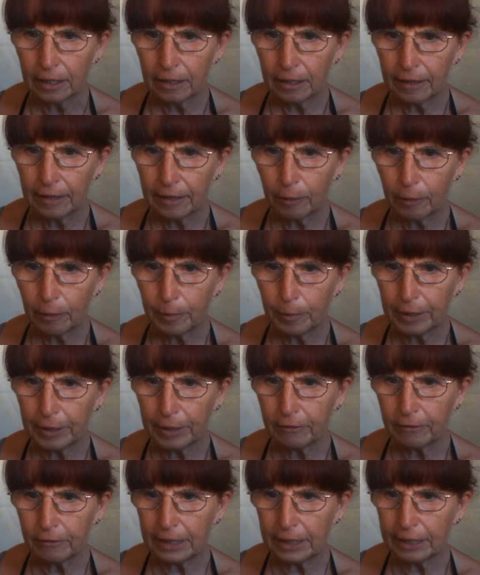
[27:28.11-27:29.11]
that would be
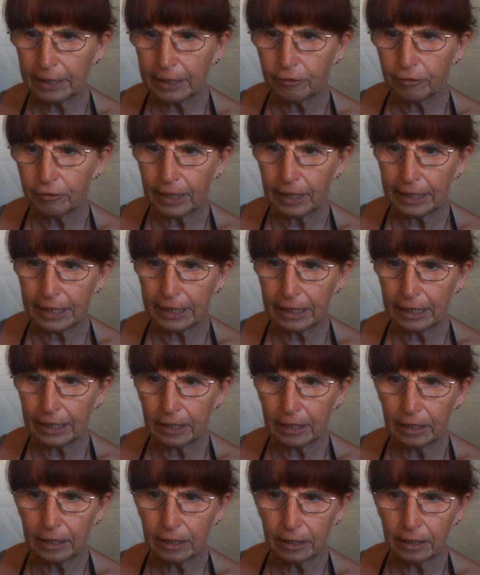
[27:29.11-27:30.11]
really great
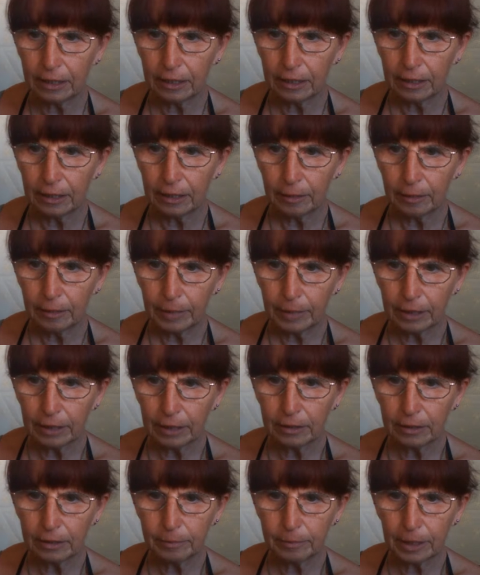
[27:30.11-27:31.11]

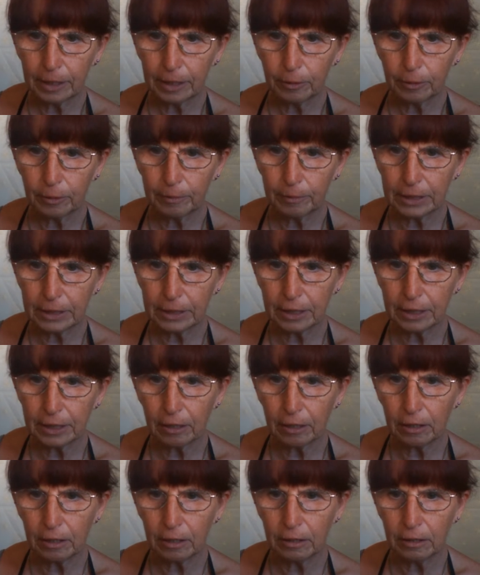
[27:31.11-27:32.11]
because my equipment's
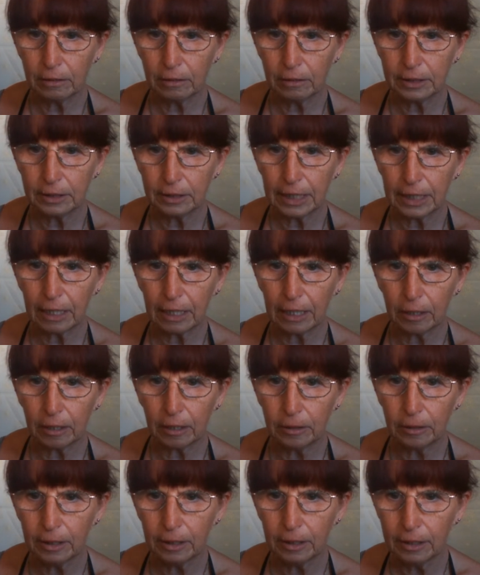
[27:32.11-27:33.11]
so slow.